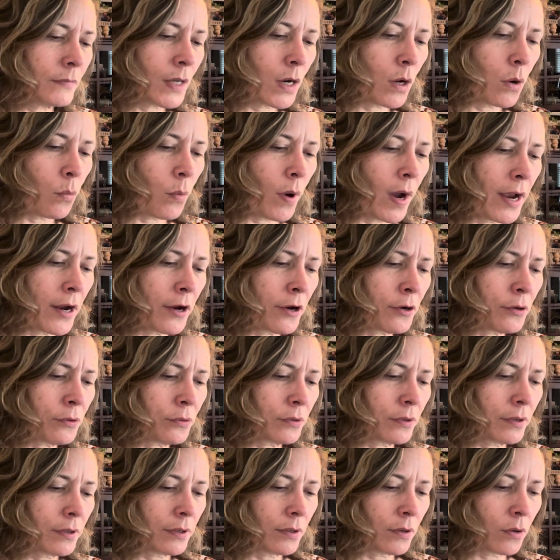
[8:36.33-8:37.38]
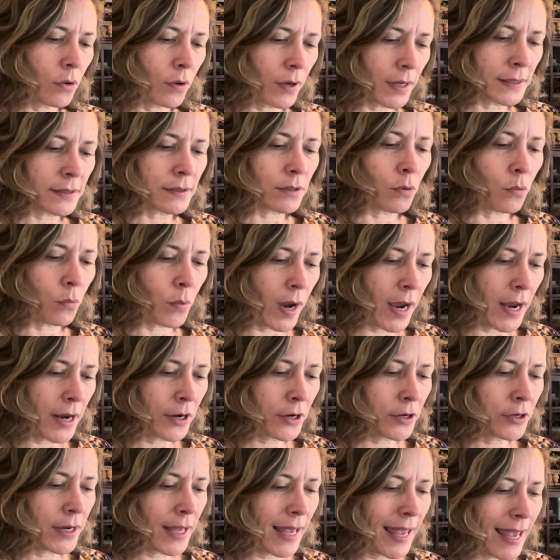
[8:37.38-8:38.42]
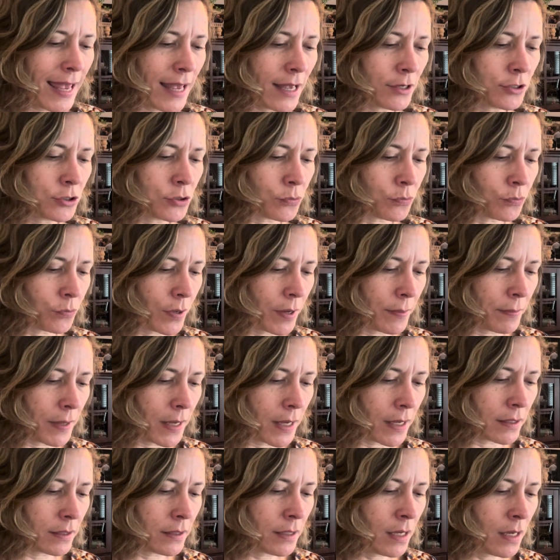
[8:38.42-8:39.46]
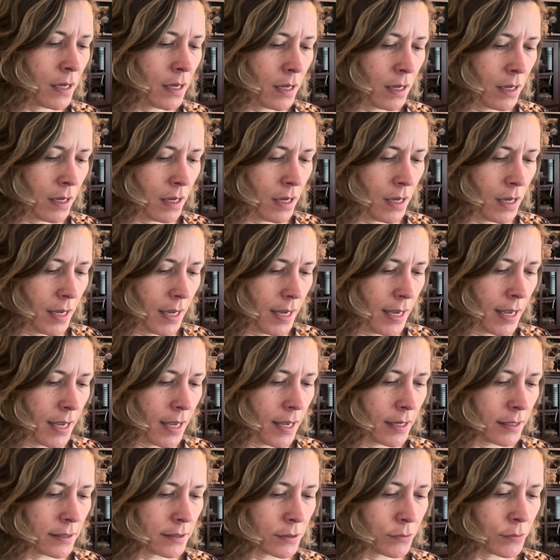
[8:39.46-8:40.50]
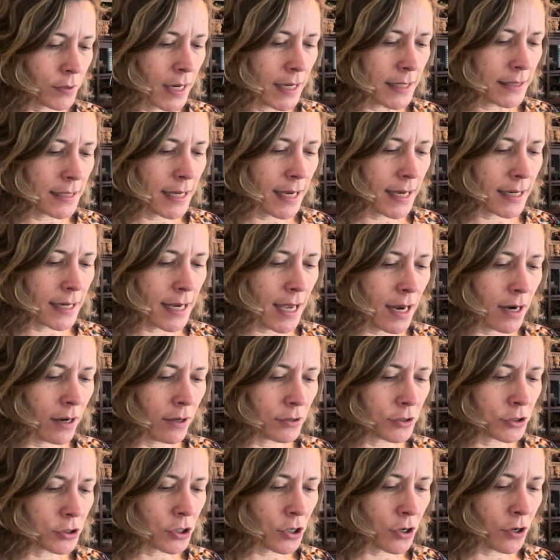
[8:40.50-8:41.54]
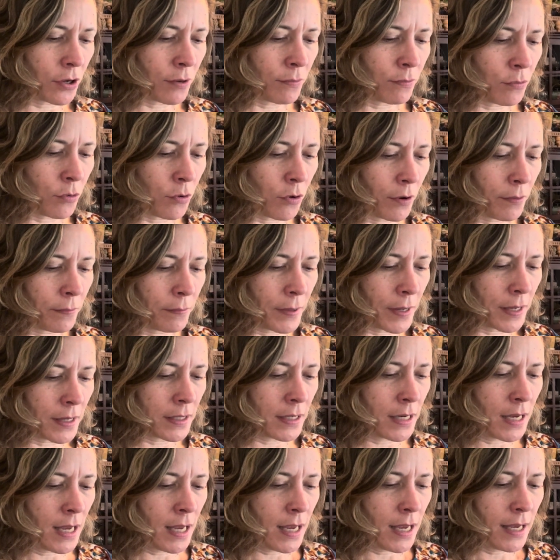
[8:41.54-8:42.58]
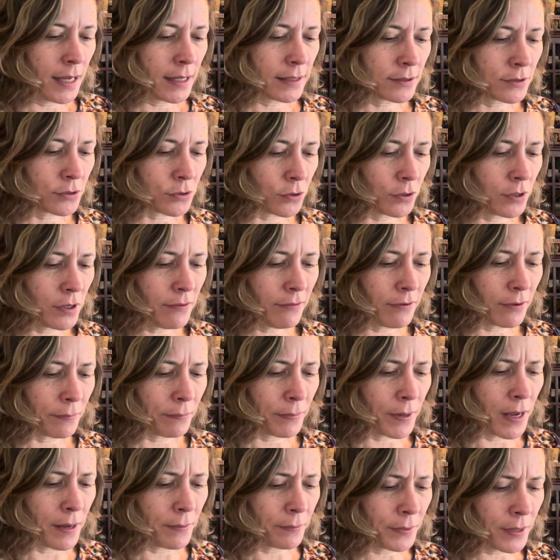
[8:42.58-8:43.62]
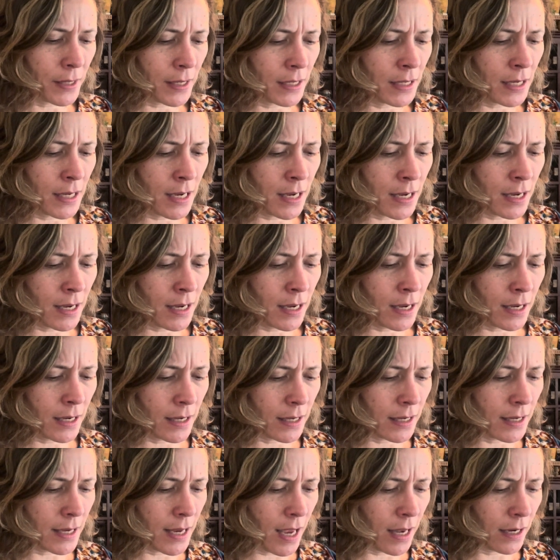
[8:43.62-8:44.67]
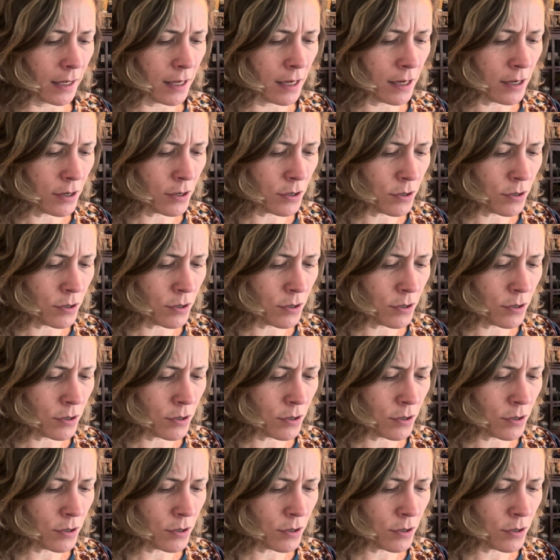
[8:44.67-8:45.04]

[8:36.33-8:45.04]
wire, it's a wired edge ribbon, and when I take it out I'll show you more, but it's sort of a pumpkin-y yellow,